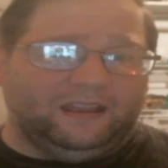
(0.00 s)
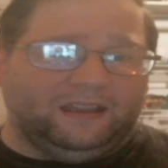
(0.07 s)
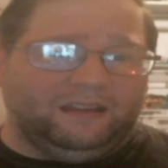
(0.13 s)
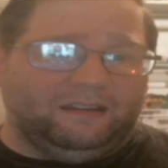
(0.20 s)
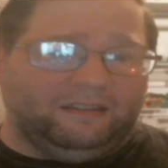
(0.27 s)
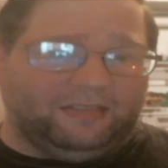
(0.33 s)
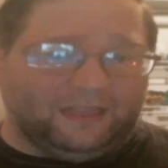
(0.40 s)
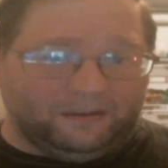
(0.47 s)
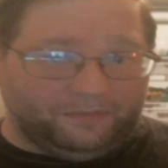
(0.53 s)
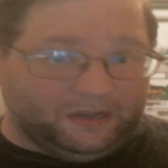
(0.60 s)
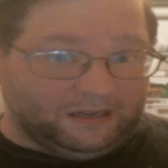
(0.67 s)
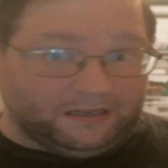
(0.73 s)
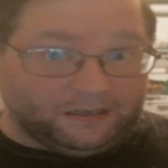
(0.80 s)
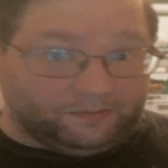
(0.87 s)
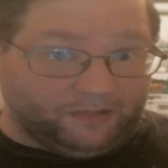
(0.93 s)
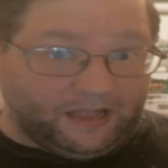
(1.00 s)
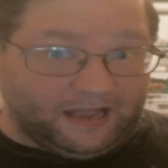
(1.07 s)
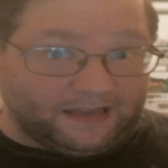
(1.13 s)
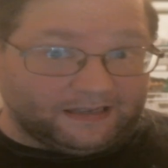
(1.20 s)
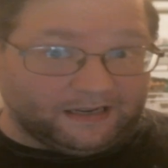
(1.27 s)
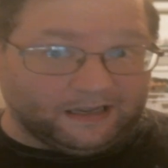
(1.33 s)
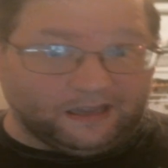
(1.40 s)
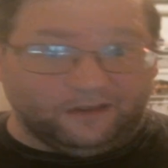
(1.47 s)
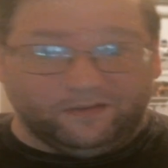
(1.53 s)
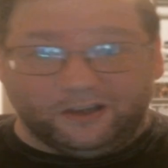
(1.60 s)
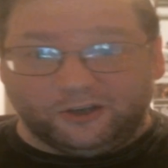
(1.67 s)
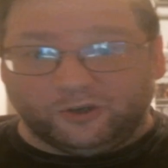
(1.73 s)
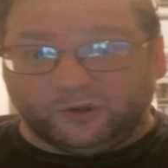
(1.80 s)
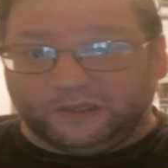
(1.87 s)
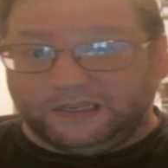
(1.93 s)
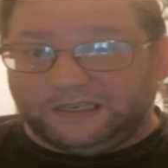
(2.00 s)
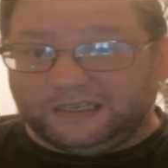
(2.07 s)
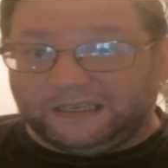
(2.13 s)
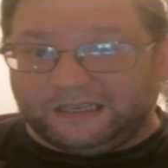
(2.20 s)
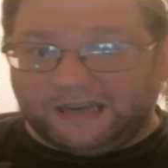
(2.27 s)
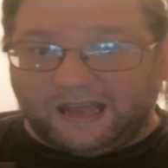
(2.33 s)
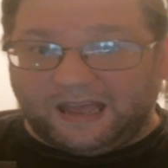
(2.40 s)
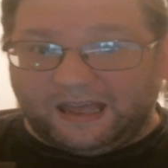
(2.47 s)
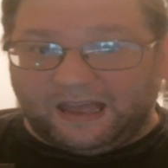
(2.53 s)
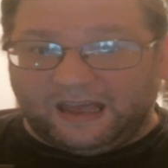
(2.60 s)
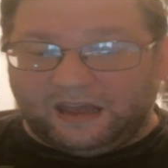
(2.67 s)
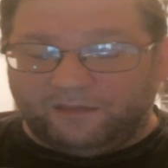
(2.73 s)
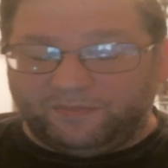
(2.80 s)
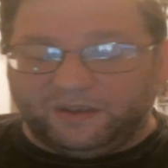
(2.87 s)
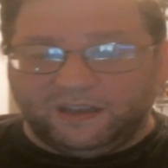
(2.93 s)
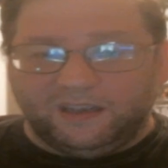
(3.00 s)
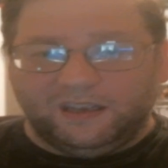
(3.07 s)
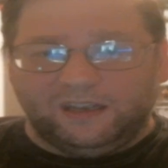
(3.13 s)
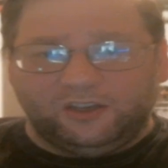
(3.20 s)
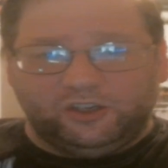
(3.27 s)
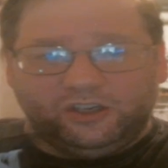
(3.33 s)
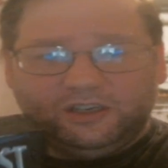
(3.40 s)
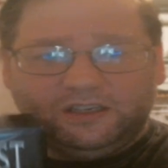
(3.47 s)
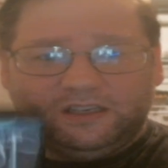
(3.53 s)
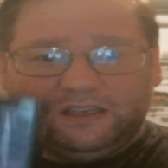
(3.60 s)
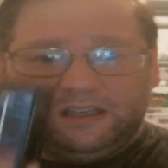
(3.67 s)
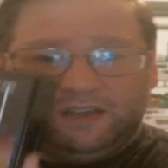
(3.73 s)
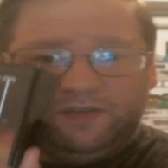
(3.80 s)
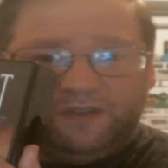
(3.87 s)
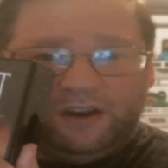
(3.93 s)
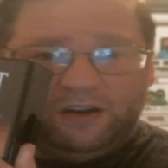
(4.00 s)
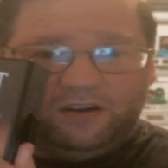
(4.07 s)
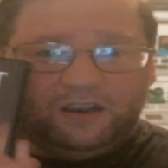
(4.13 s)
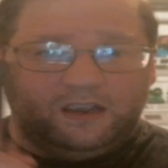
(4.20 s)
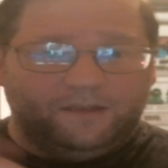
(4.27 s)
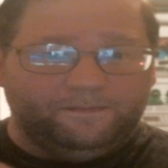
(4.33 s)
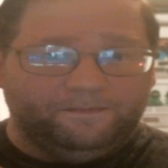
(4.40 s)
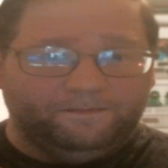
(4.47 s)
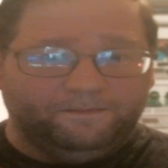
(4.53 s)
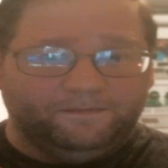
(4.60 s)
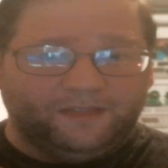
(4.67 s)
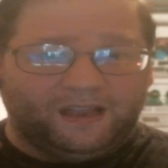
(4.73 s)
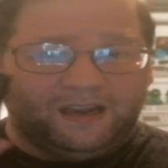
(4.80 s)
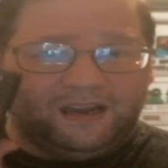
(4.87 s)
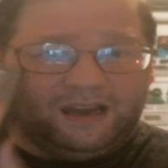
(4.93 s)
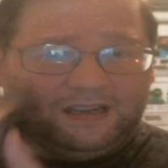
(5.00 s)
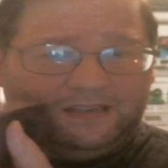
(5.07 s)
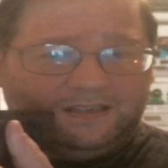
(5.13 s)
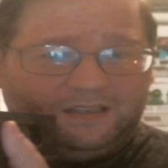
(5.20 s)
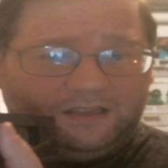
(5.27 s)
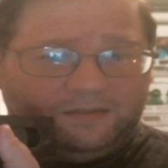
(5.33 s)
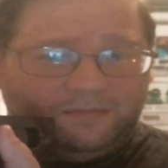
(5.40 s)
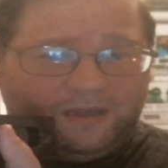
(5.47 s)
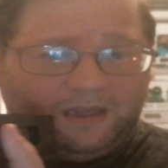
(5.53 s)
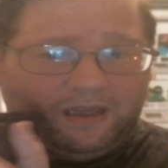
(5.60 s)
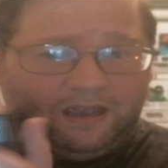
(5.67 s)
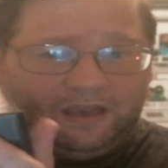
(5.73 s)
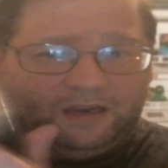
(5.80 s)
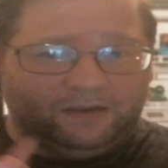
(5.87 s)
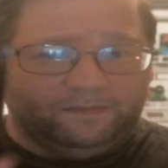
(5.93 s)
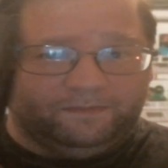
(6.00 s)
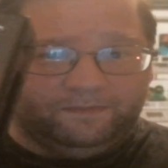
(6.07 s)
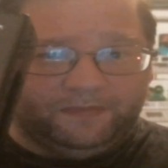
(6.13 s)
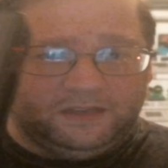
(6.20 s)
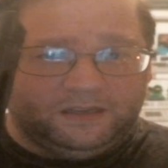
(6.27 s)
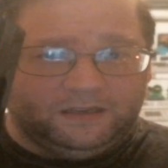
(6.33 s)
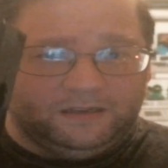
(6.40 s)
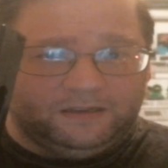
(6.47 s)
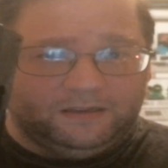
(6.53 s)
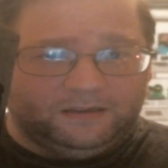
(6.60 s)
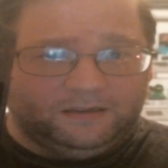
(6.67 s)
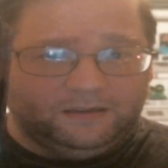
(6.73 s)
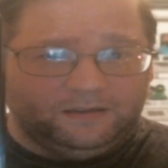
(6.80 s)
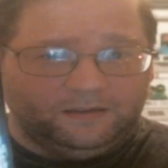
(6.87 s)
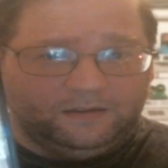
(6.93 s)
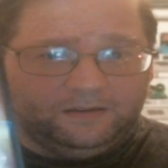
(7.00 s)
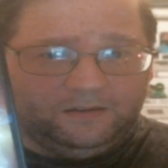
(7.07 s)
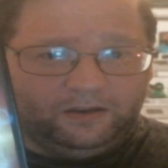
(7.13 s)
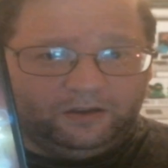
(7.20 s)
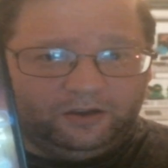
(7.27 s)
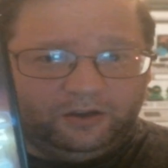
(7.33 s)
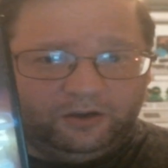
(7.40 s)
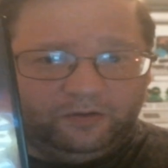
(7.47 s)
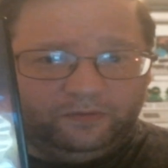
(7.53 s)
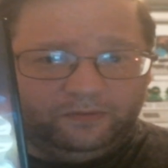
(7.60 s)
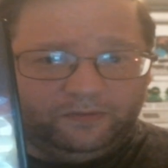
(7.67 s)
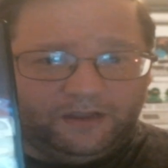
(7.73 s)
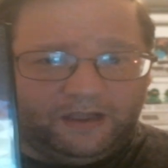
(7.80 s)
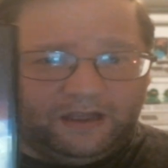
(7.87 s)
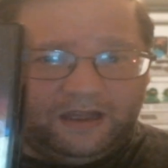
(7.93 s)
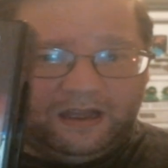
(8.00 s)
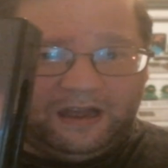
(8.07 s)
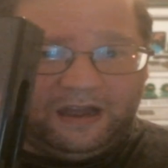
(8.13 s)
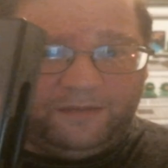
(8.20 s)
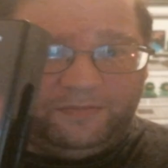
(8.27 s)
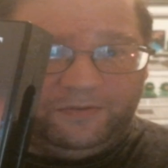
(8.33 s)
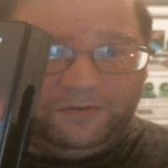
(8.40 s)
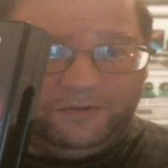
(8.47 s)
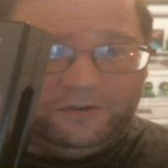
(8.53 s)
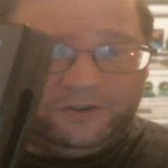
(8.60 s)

and thin pieces of plastic can eventually snap. It's very nicely made. You know, I prefer